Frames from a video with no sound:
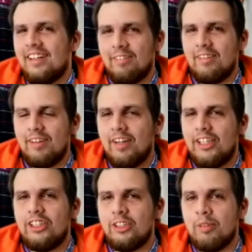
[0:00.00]
I might
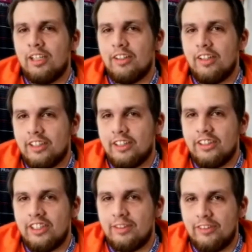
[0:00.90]
message him out and
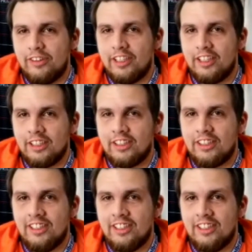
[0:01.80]
see how he reacts.